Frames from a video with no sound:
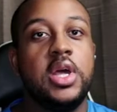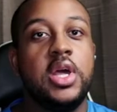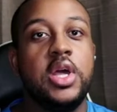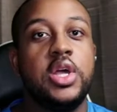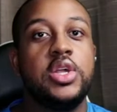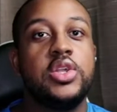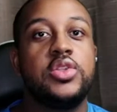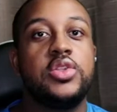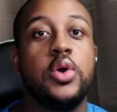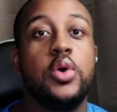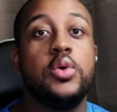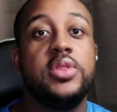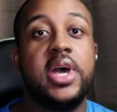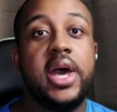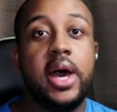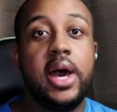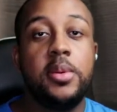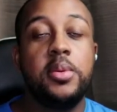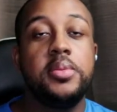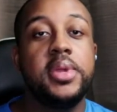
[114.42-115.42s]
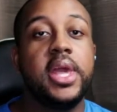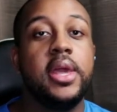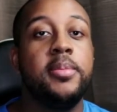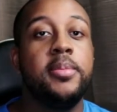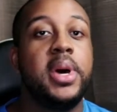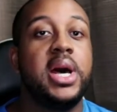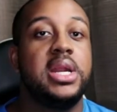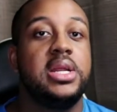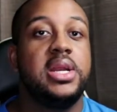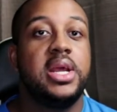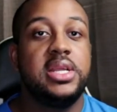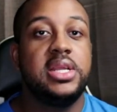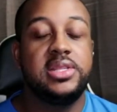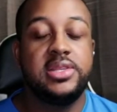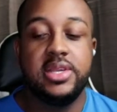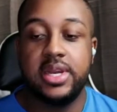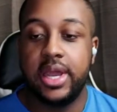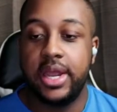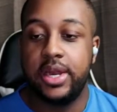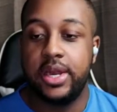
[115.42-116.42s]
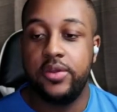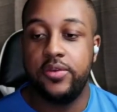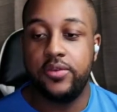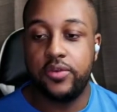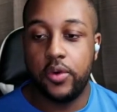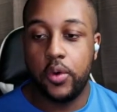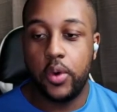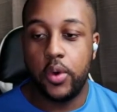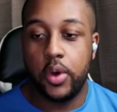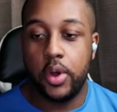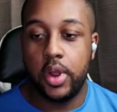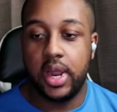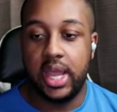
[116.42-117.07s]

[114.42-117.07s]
So the album came out in 1994,